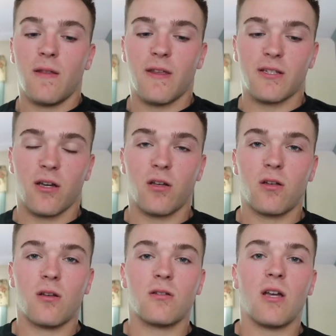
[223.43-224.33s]
There's a
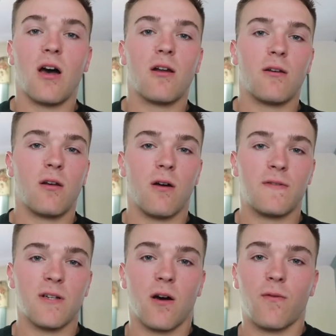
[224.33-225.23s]
ton of
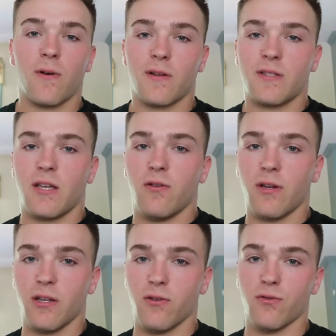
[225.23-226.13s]
softwares that you
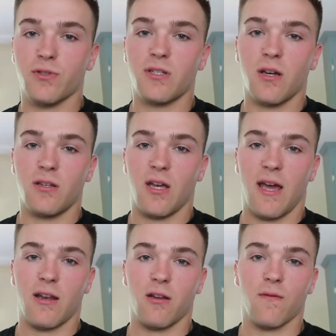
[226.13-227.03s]
can use to
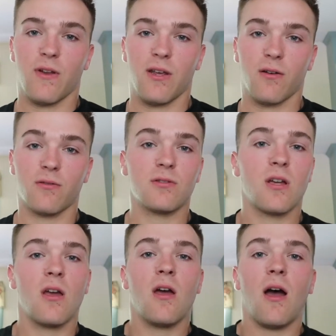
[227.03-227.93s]
edit your videos.
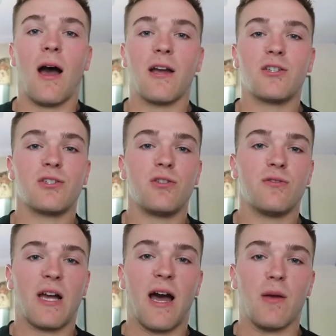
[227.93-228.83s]
I just
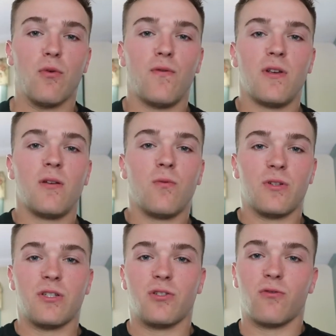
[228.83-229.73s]
use iMovie,
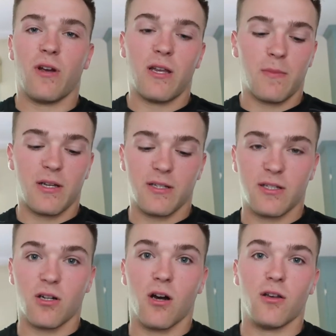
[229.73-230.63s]
which is great because
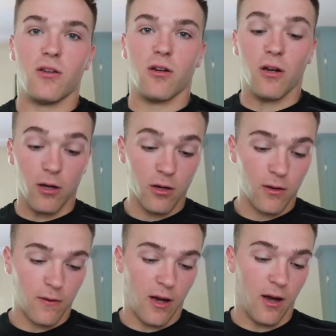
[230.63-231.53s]
it's on your
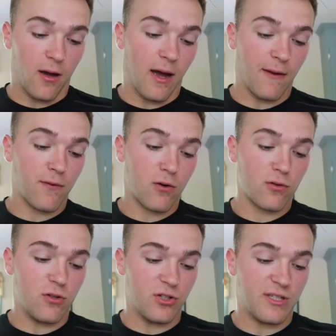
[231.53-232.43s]
uh,
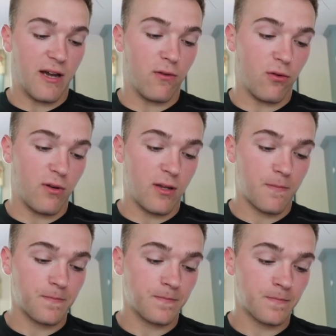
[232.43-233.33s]
iPhone. You just download it.